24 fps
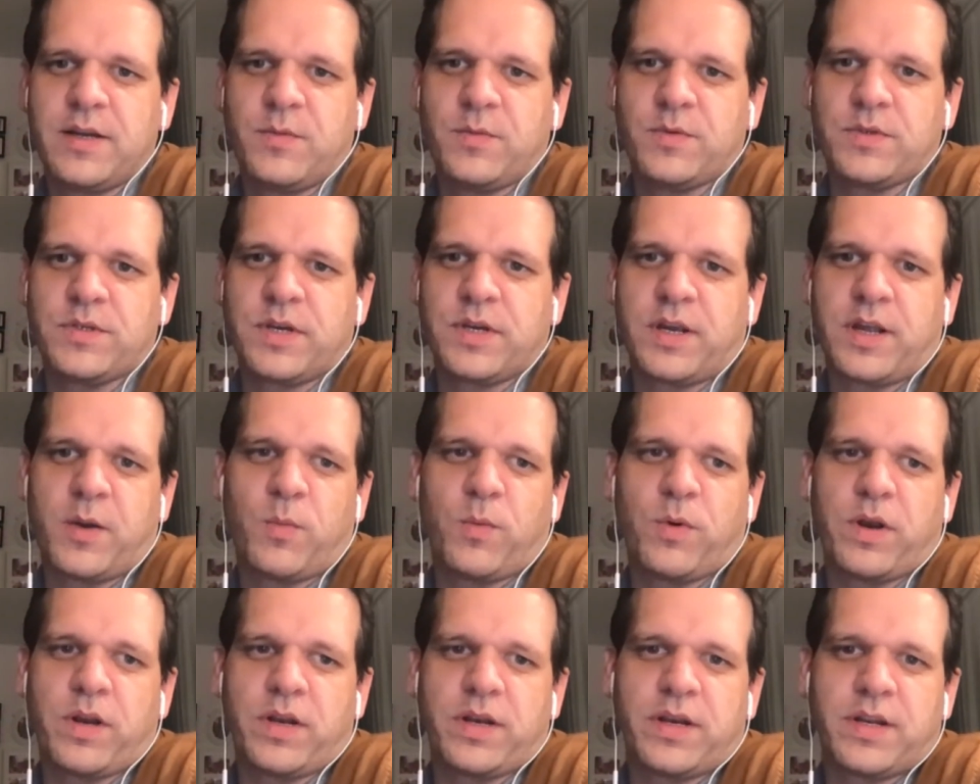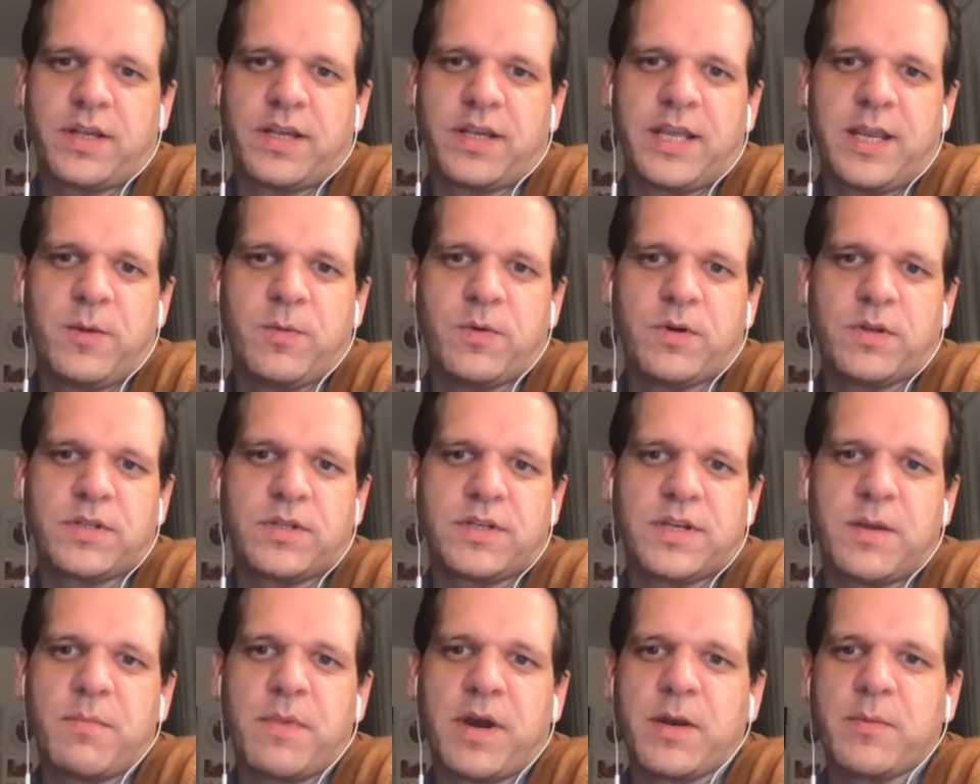We say, okay, what are the keywords
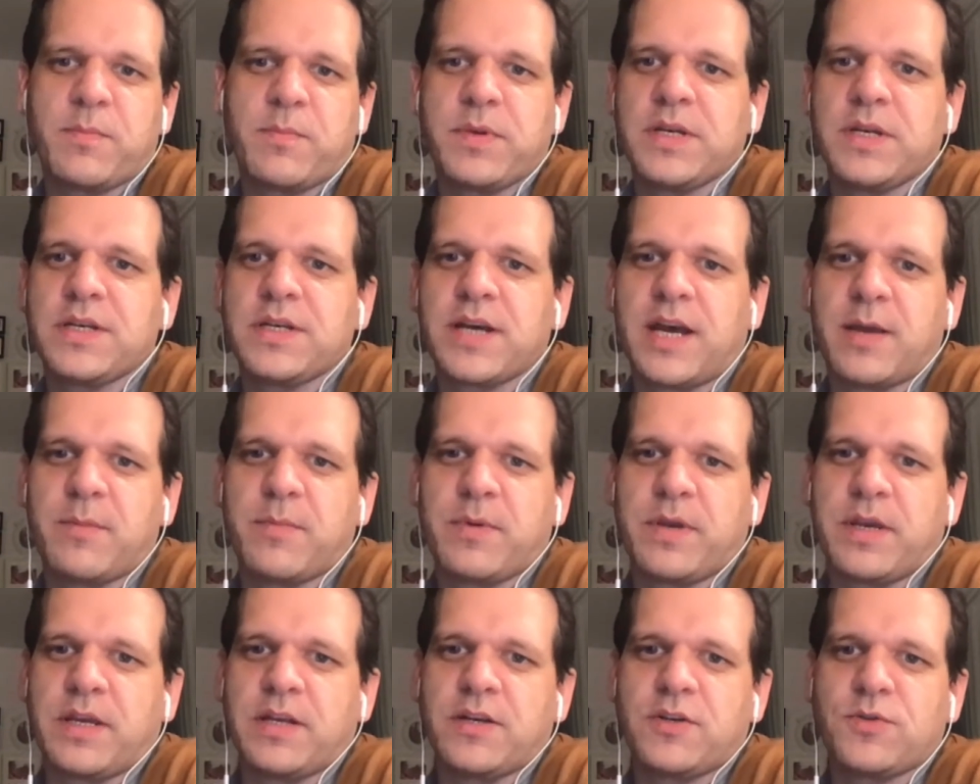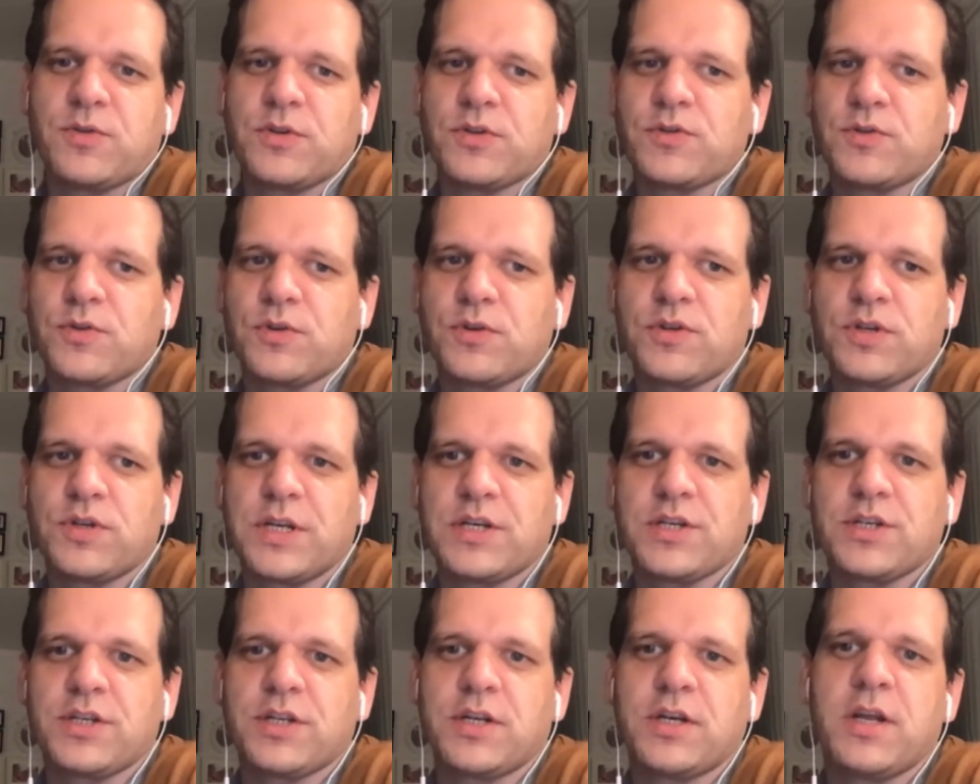they might be typing into a search
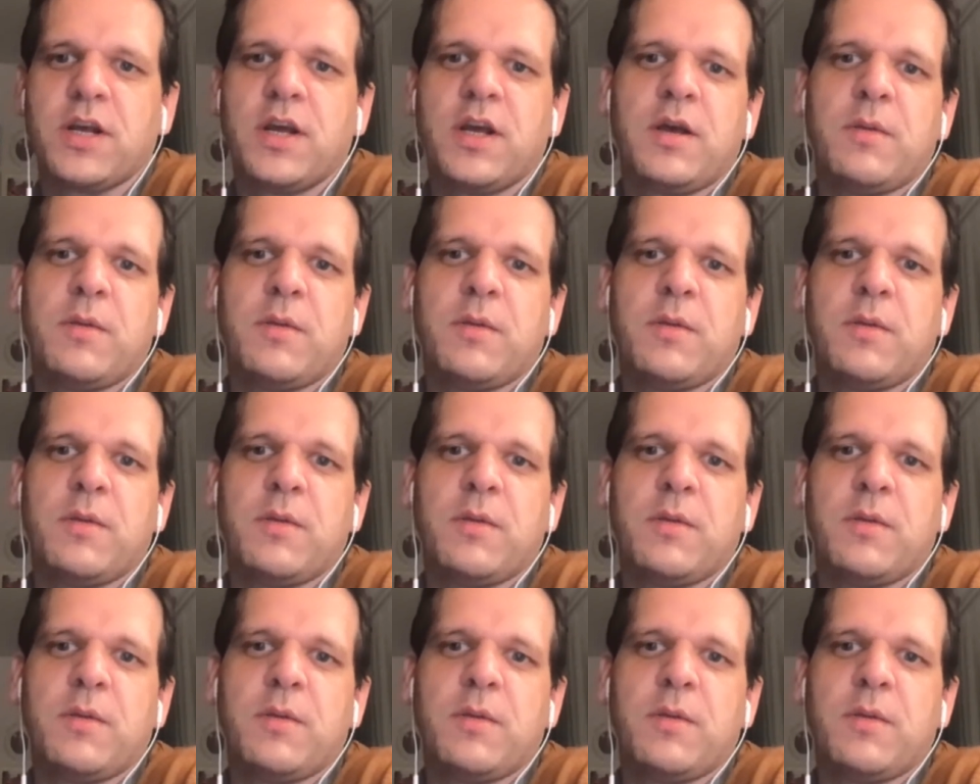engine